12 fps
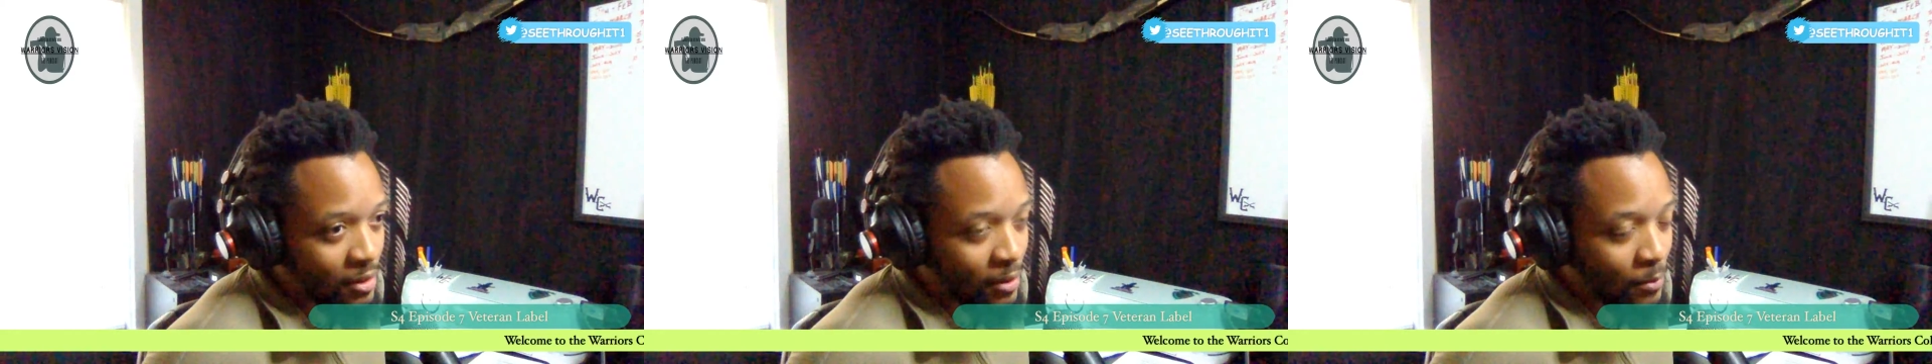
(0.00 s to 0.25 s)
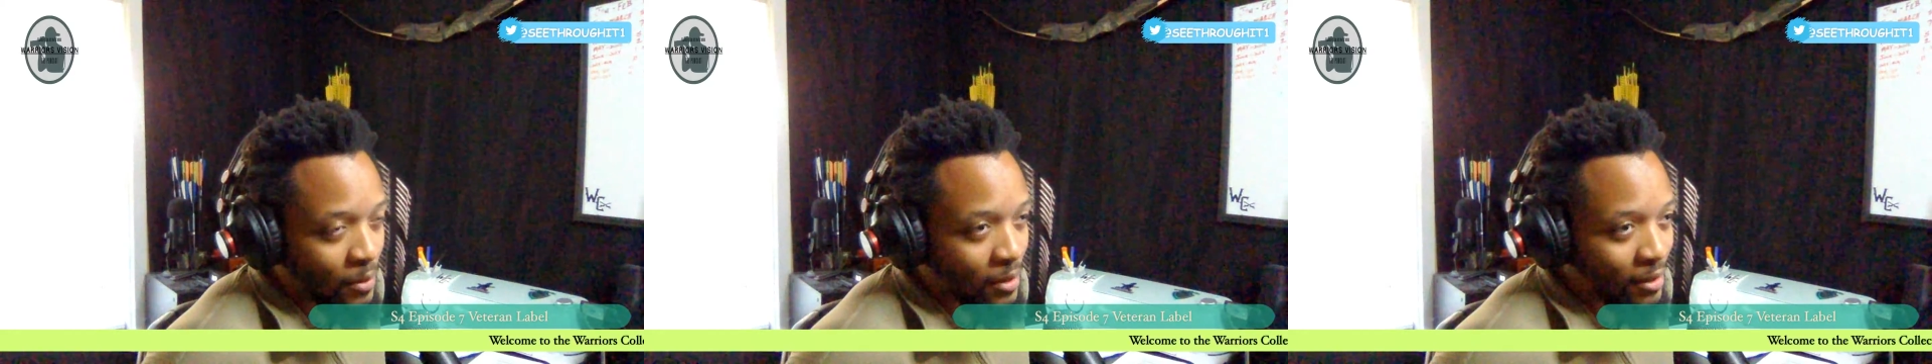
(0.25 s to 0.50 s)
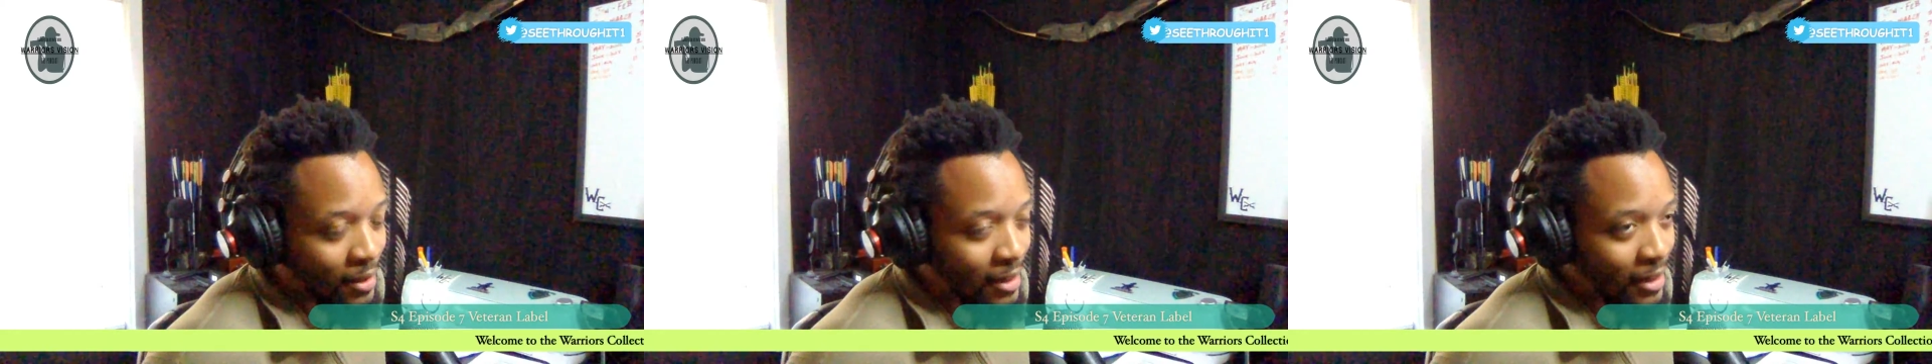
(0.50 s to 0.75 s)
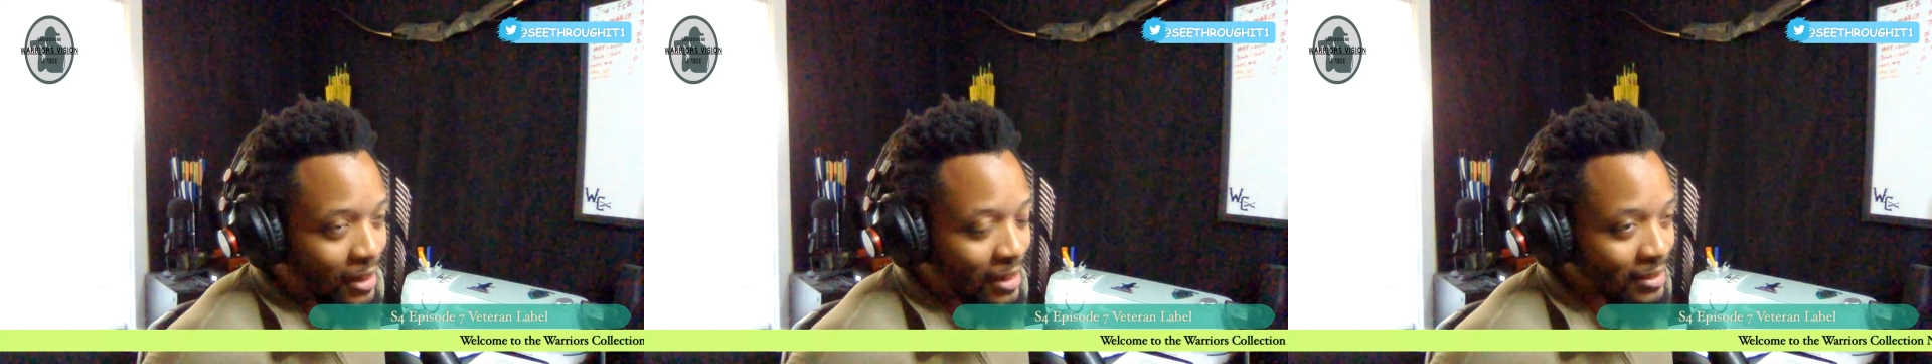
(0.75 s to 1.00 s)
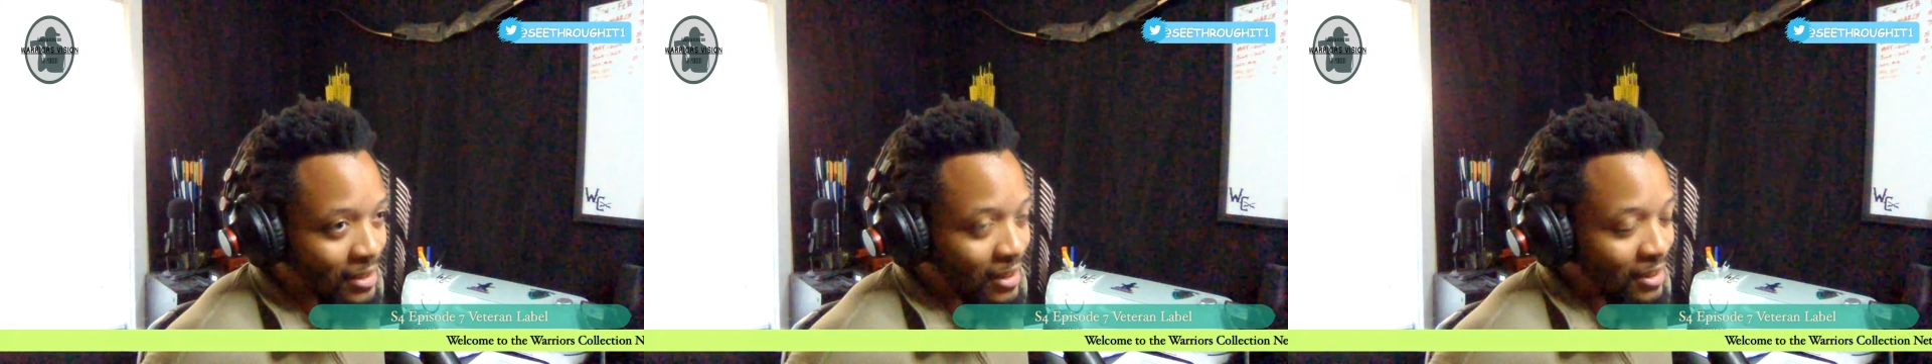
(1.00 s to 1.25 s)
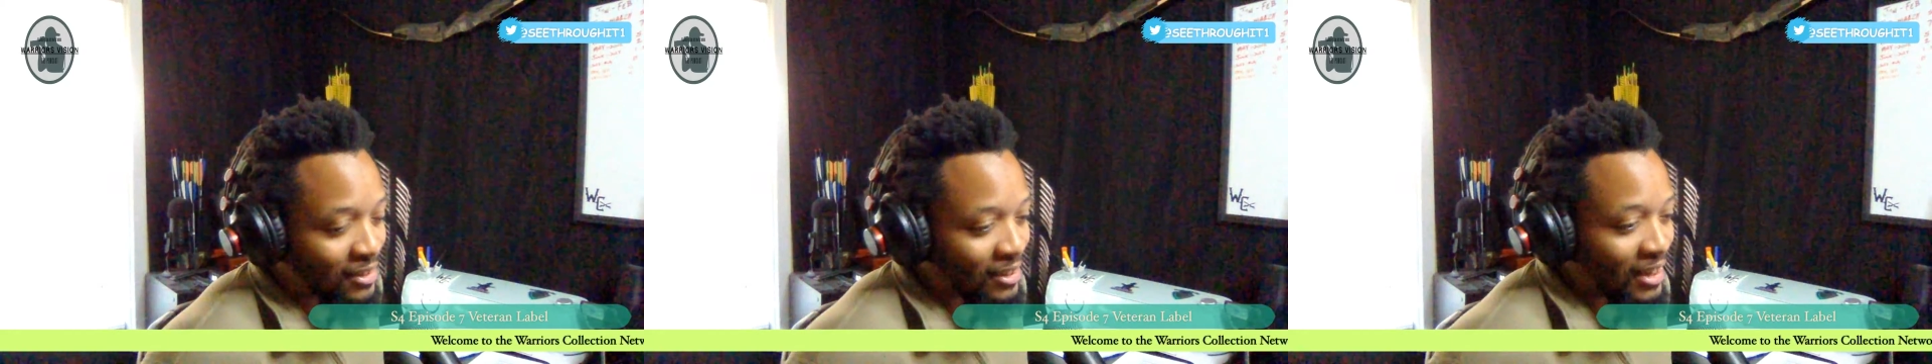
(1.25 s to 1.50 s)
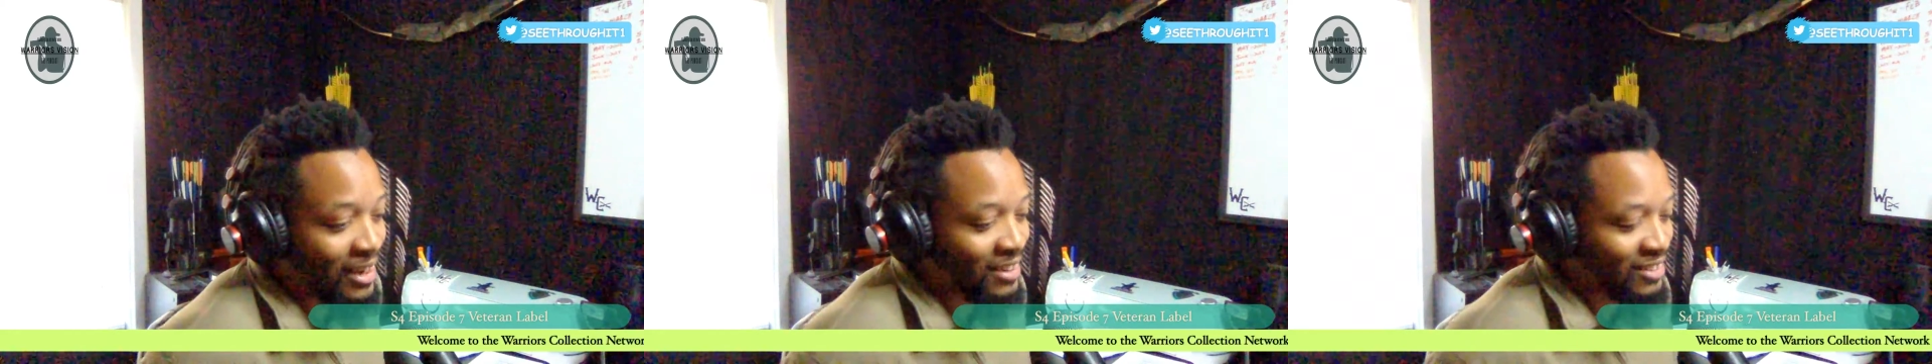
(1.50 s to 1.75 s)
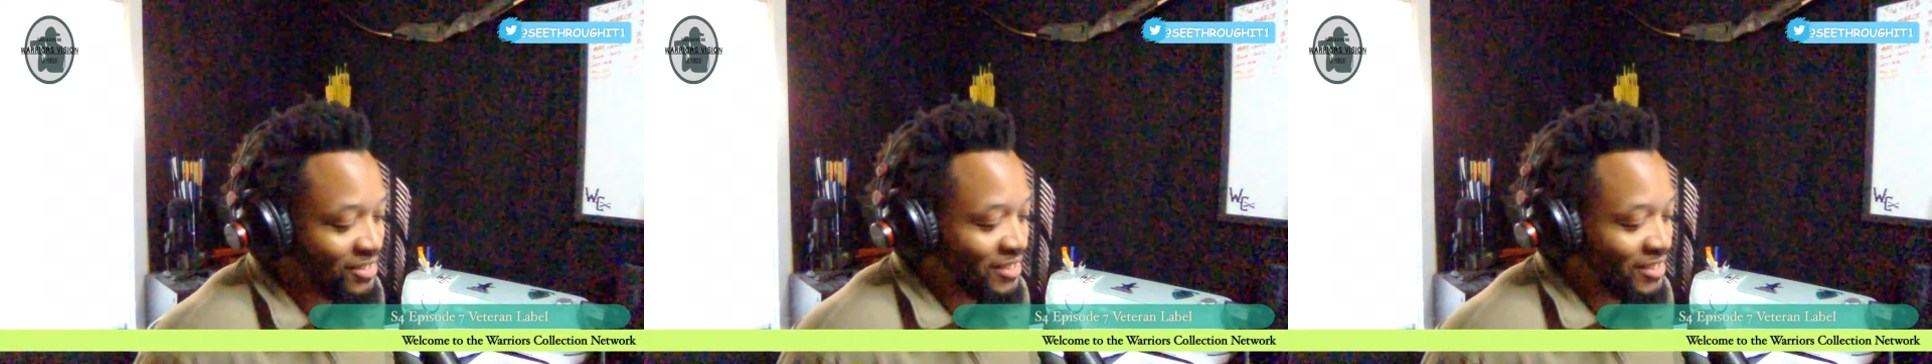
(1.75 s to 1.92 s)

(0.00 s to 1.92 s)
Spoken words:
I wear a lot of hats. I got a lot of